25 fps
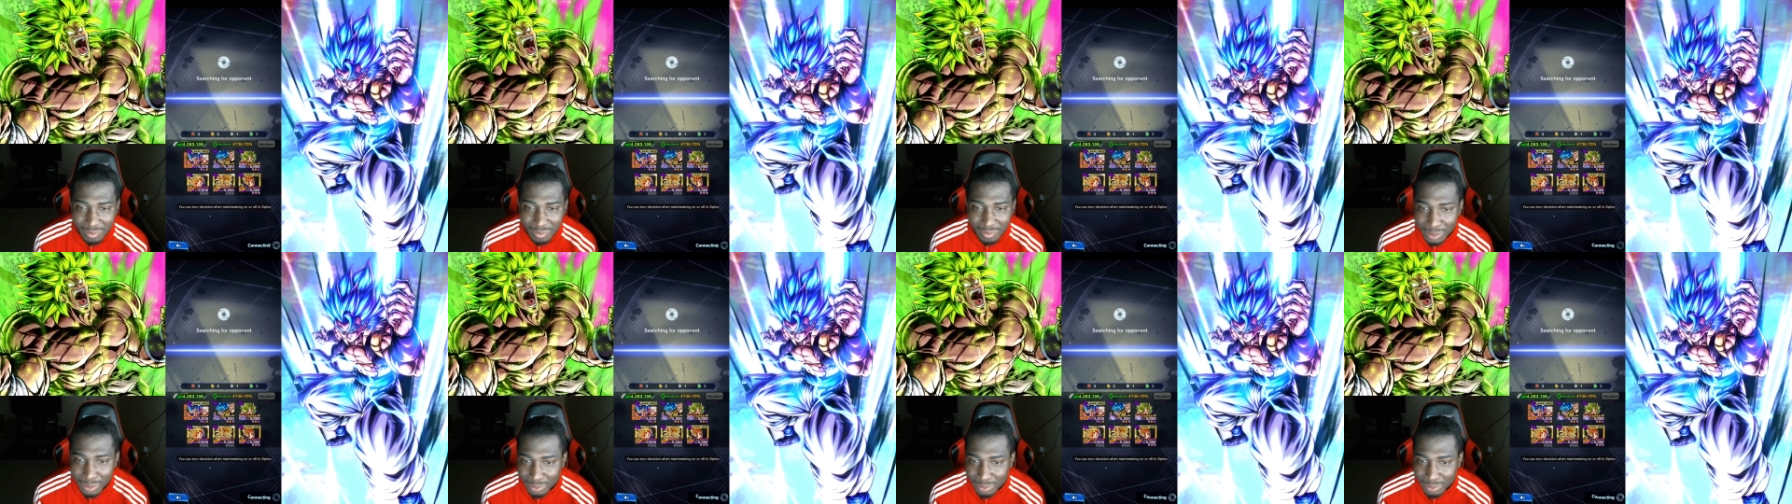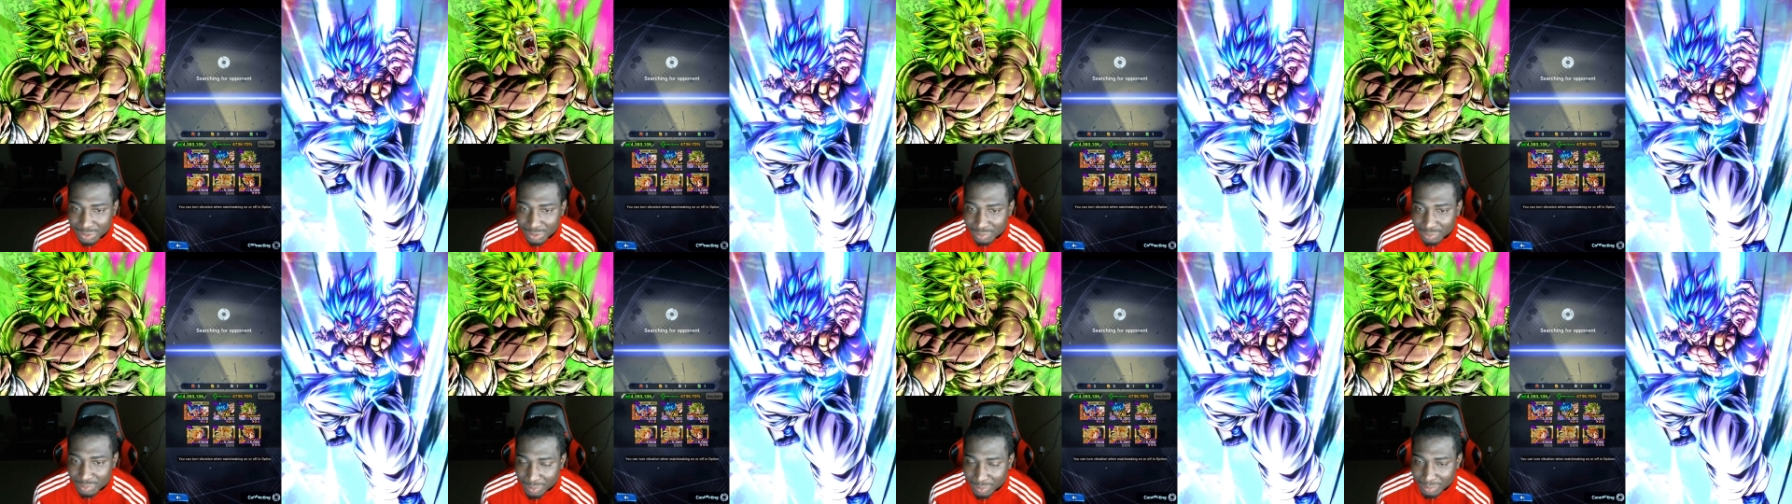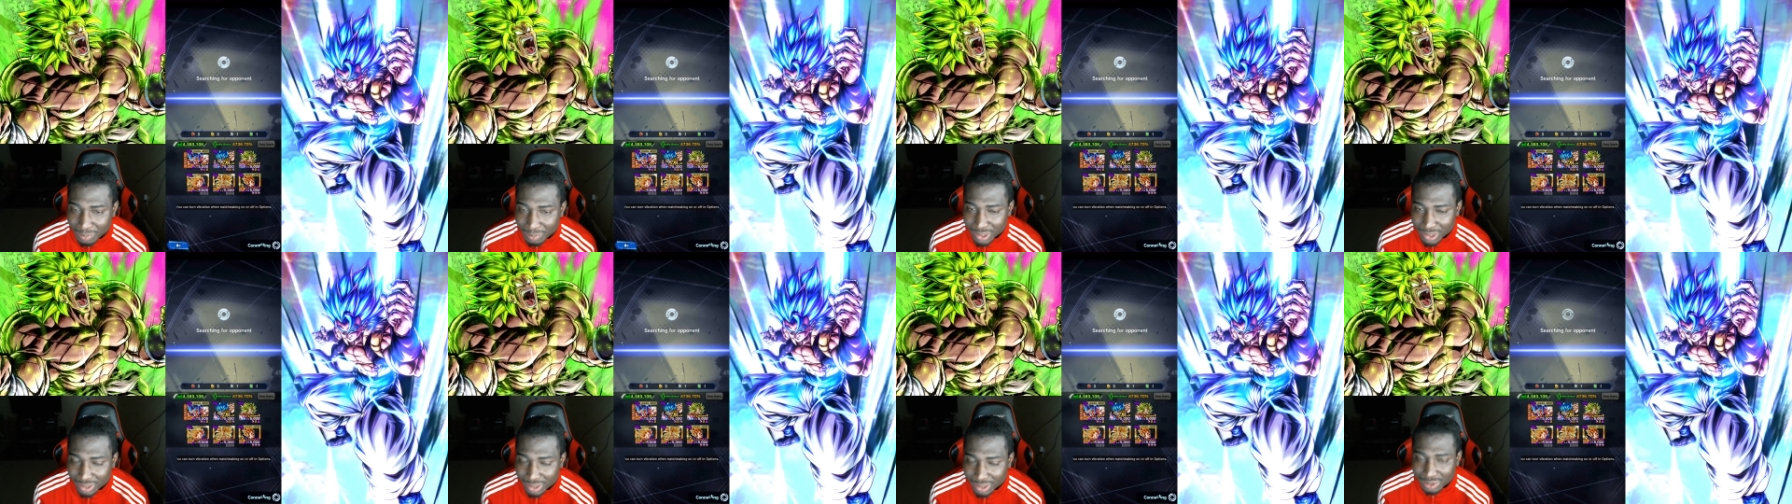bonus
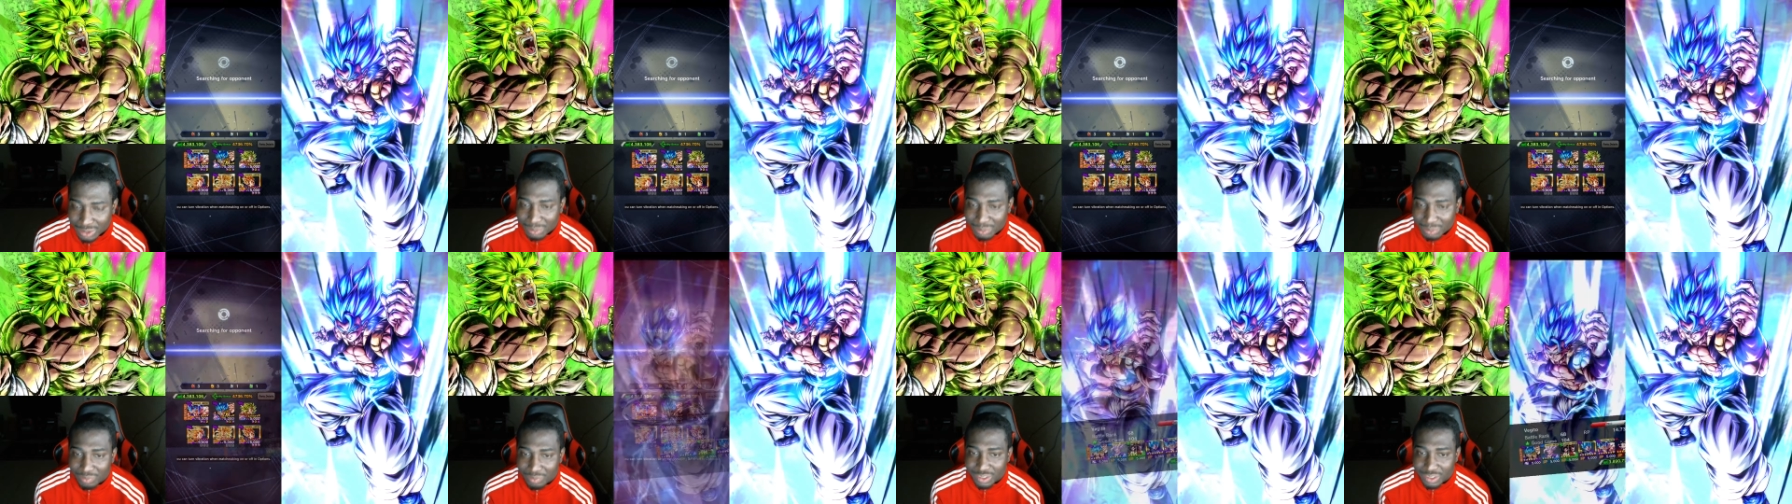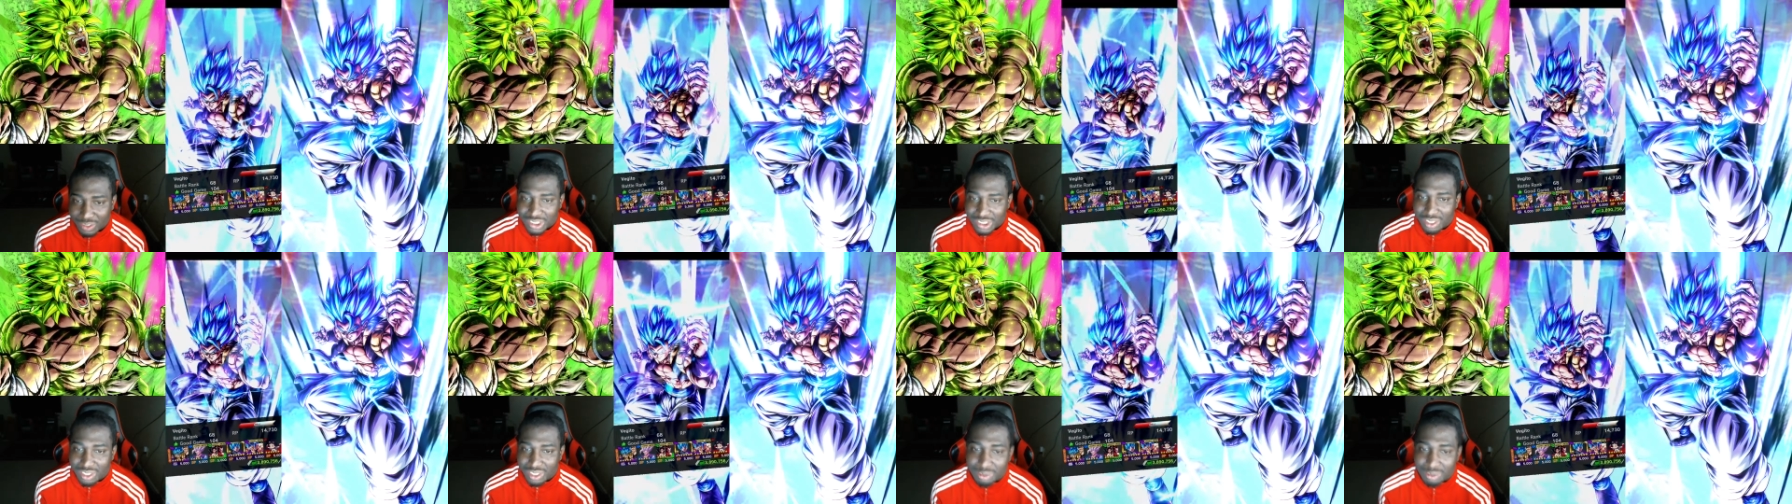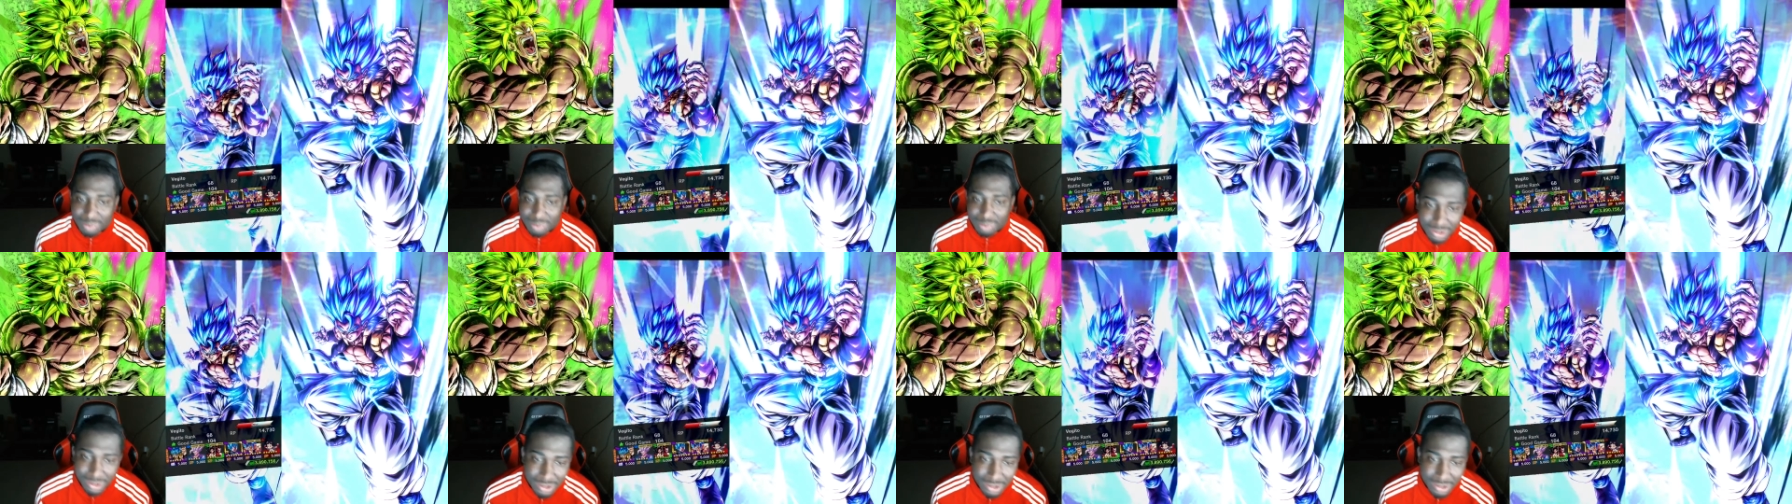from uh, Super Vegito.